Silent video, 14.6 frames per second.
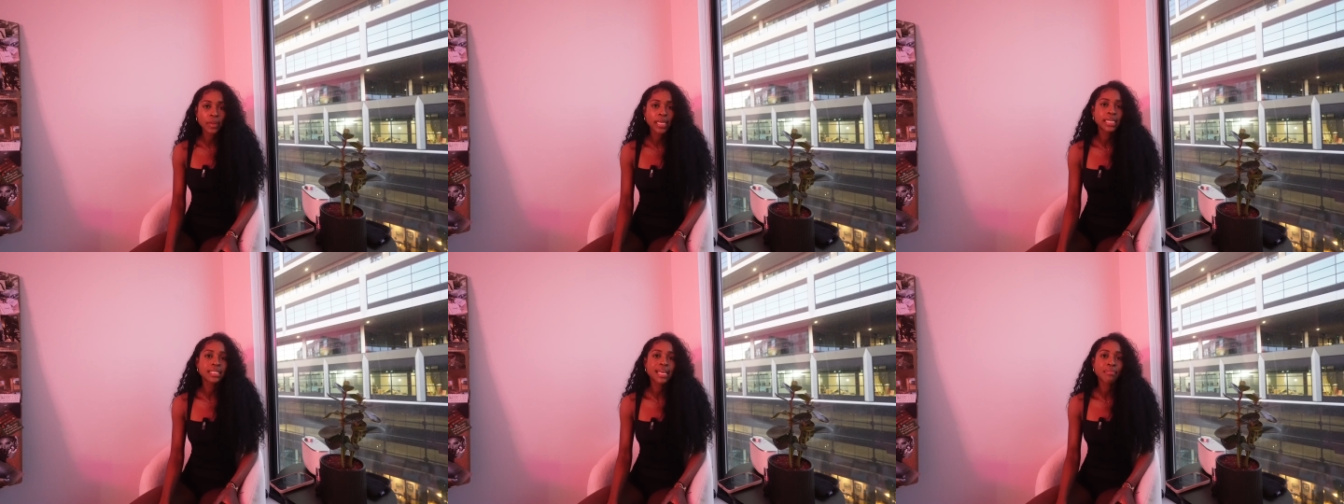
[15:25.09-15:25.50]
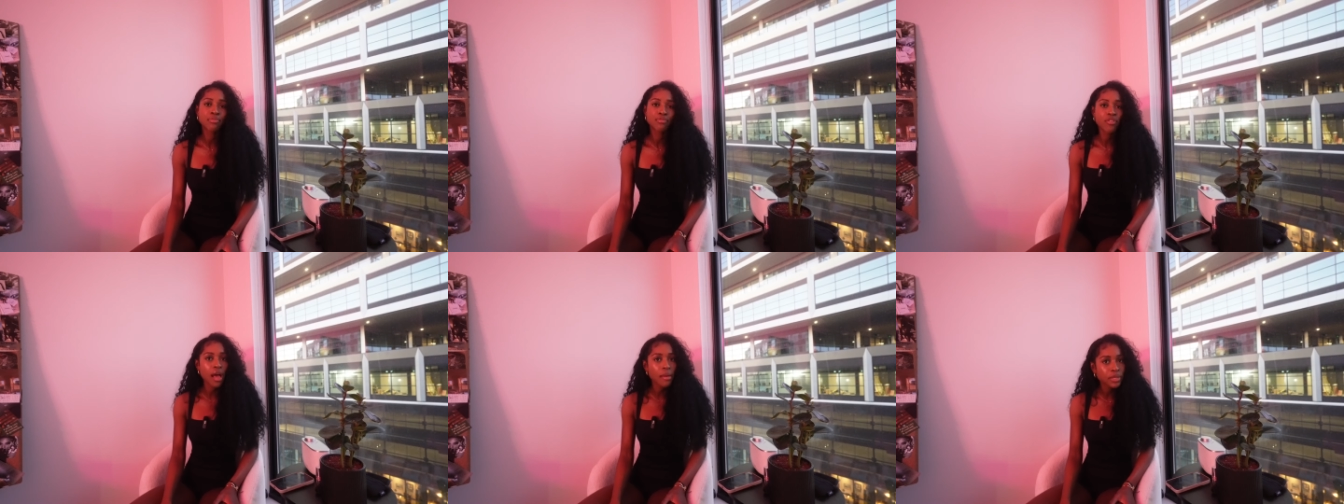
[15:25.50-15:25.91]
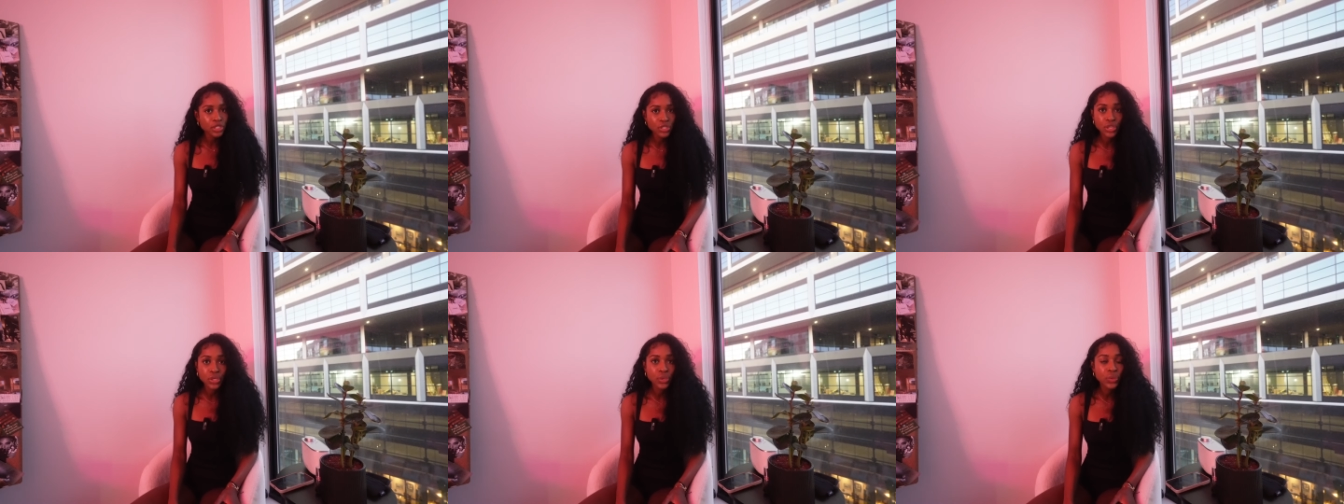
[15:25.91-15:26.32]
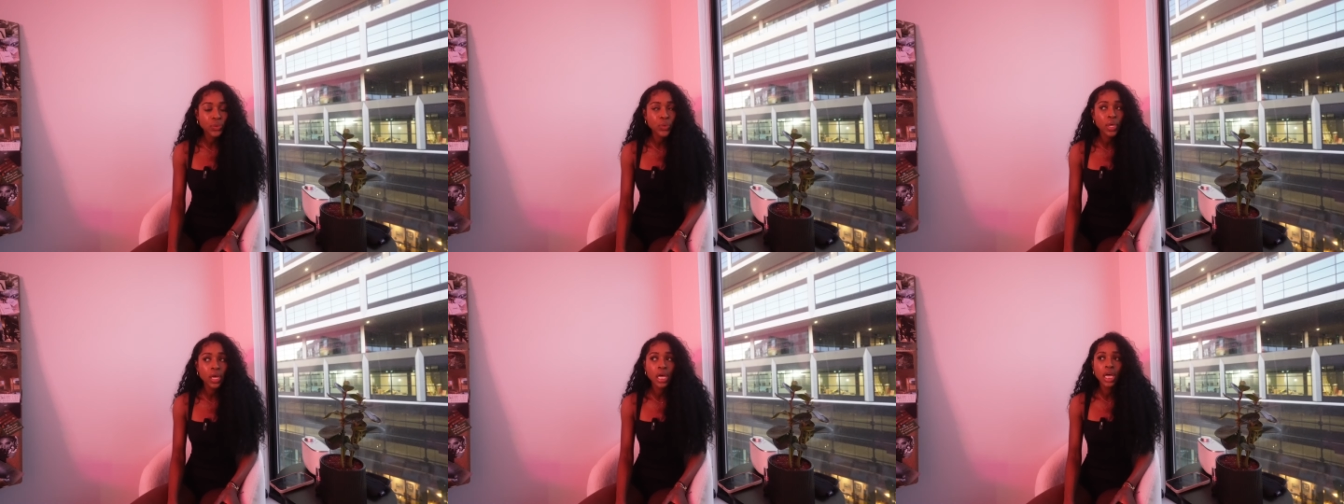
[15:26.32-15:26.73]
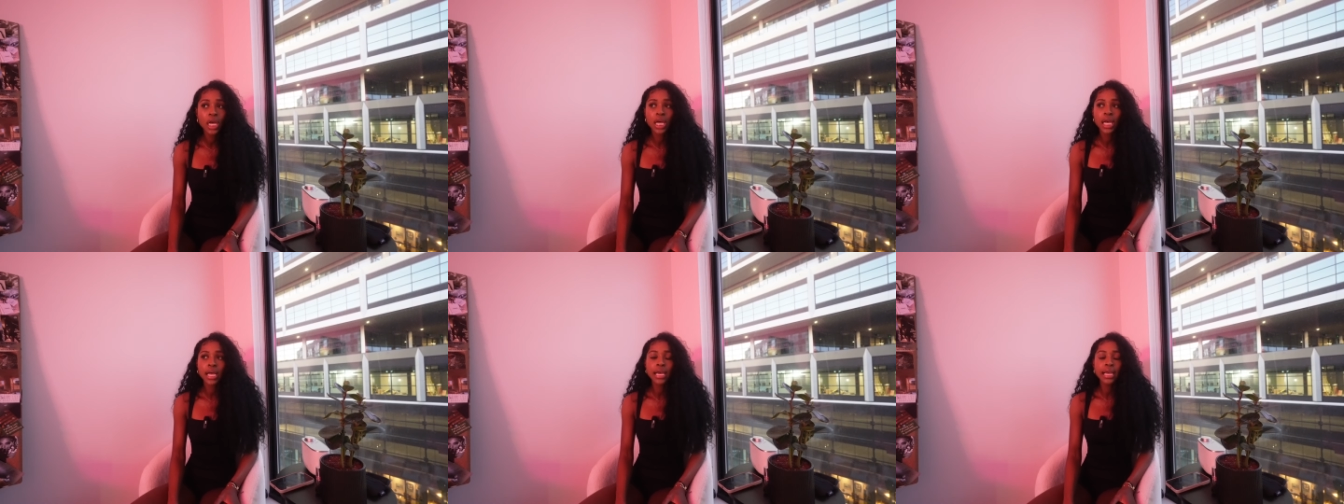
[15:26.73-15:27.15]
because I promise you
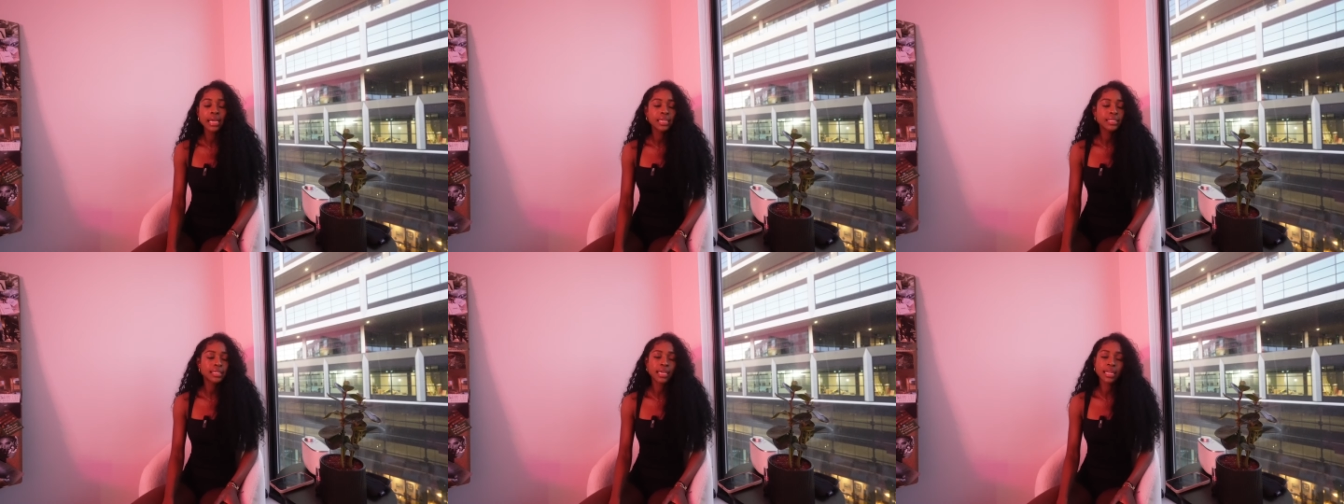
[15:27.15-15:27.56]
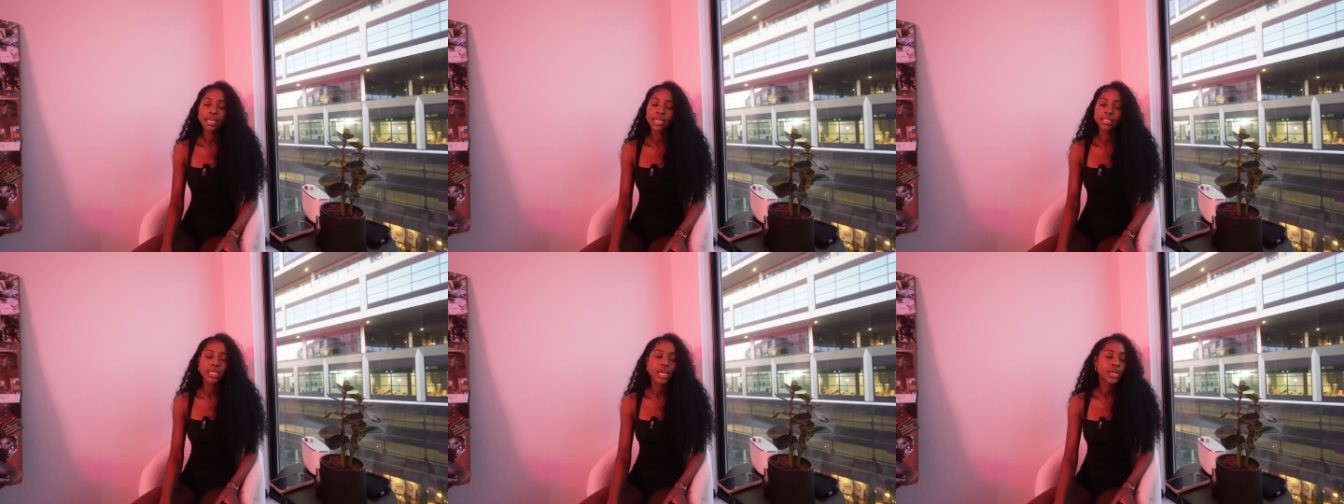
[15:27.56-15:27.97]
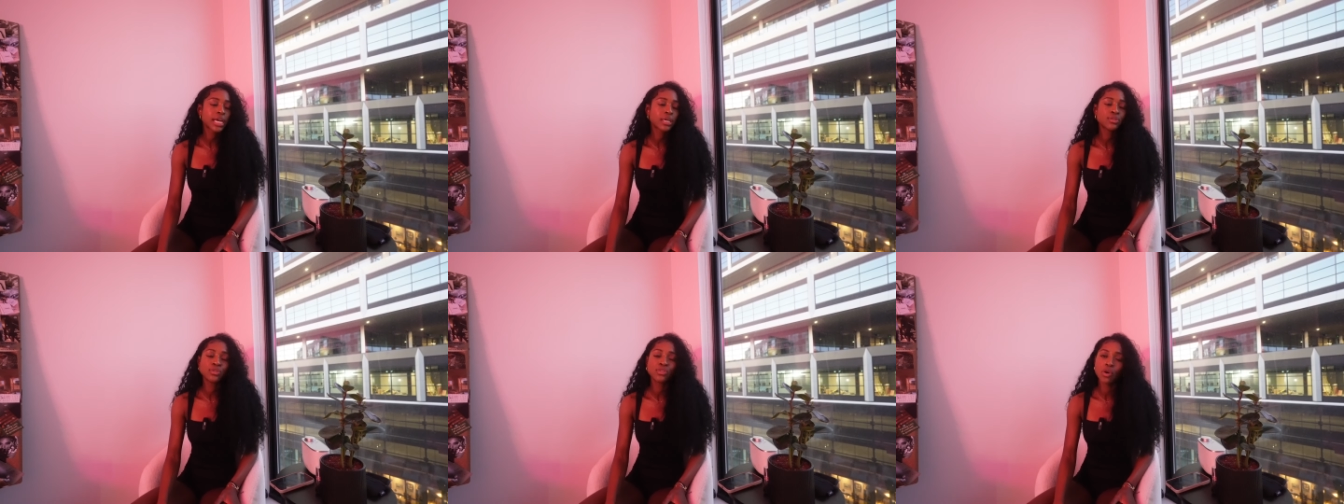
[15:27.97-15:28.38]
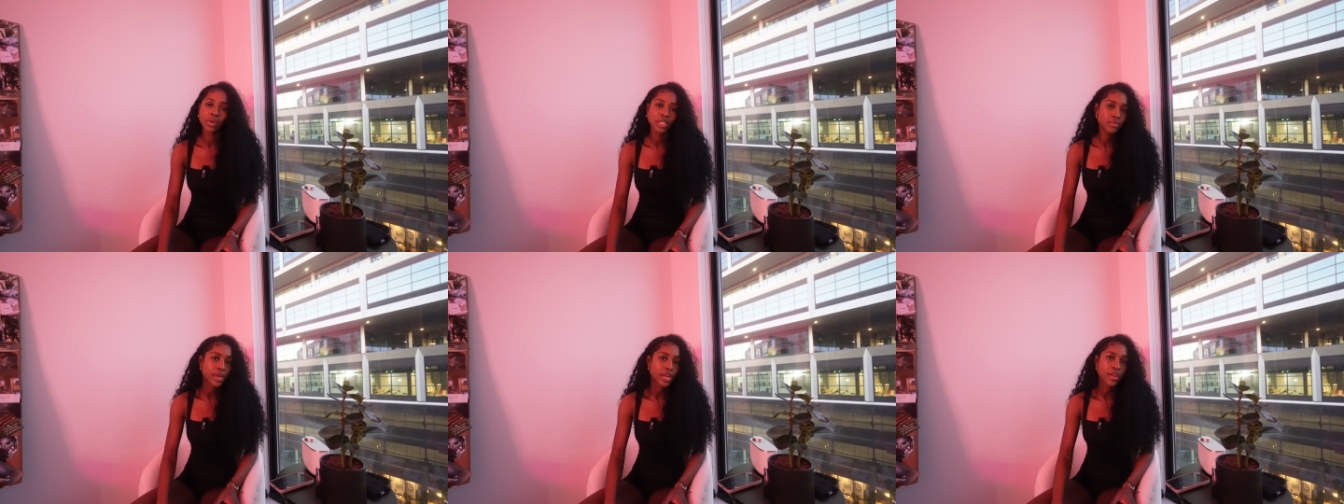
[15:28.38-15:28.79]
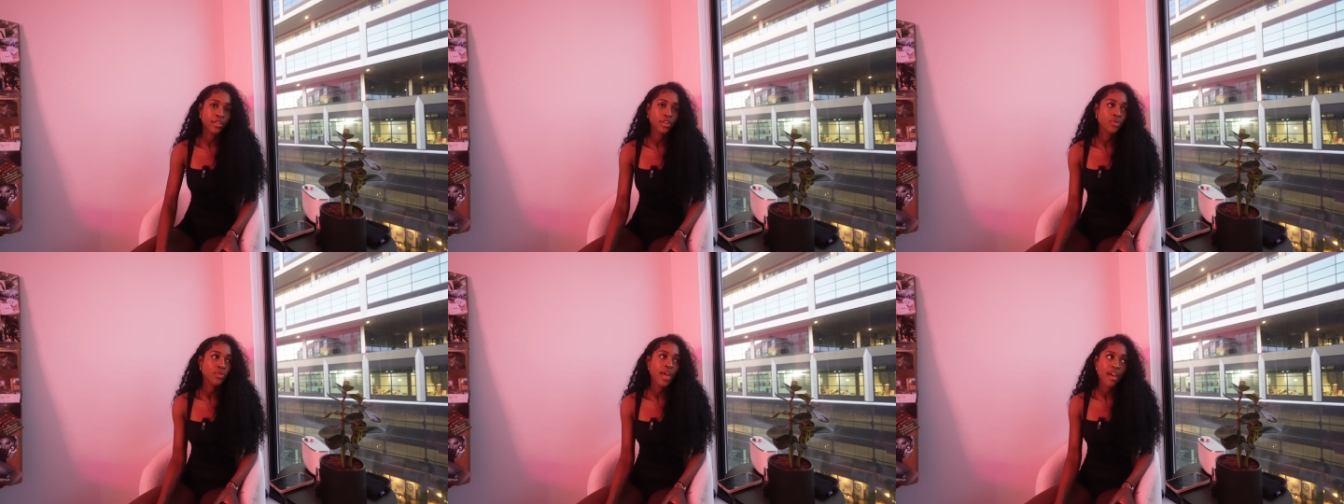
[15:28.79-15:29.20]
it's gonna turn out so much better
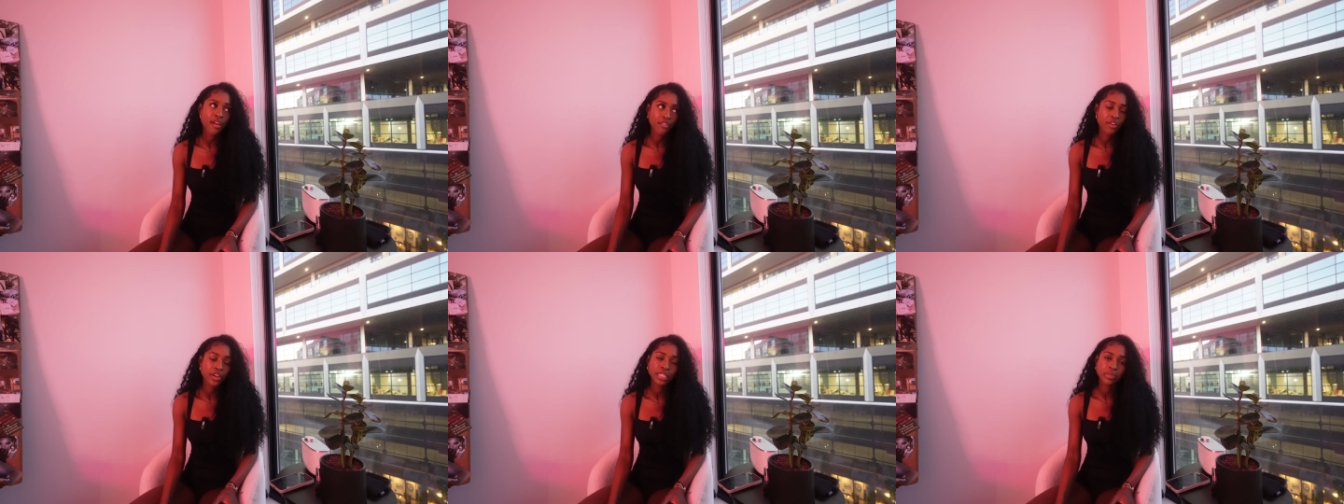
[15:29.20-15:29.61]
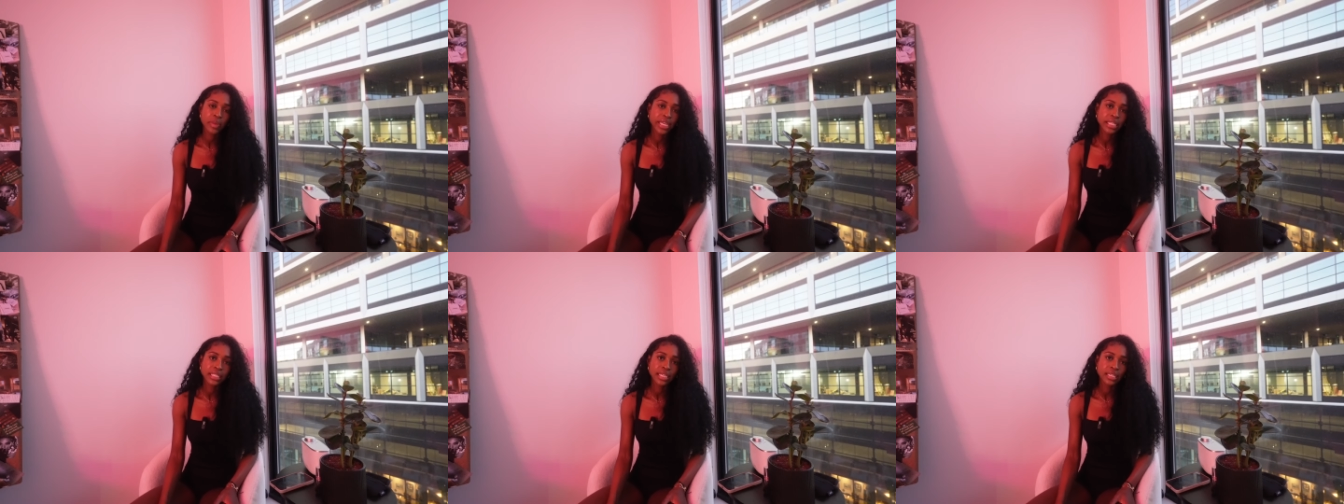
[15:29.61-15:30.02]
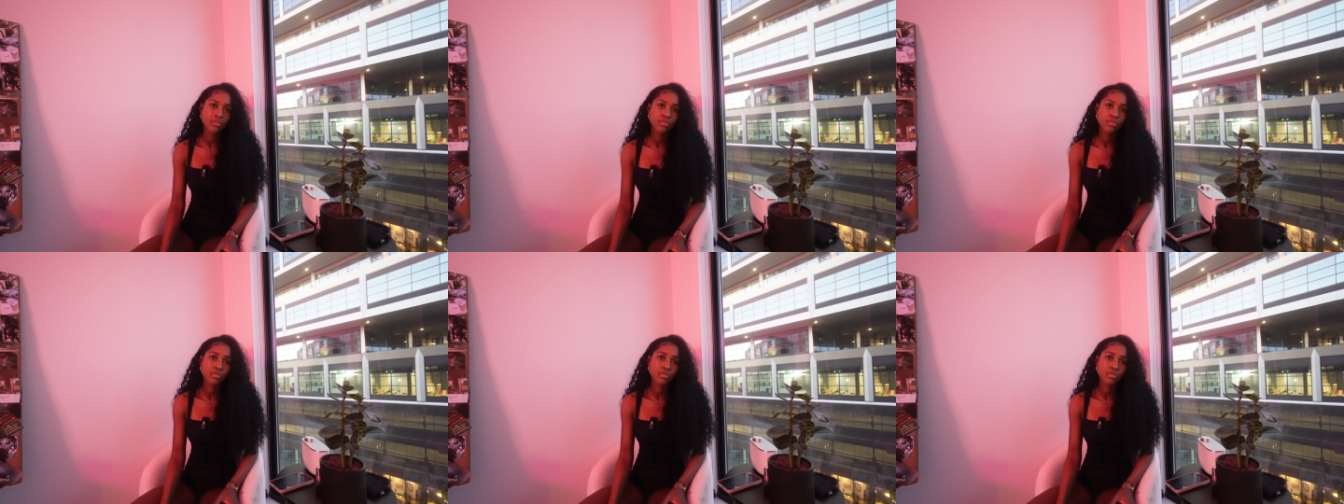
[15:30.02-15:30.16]
than you ever expected.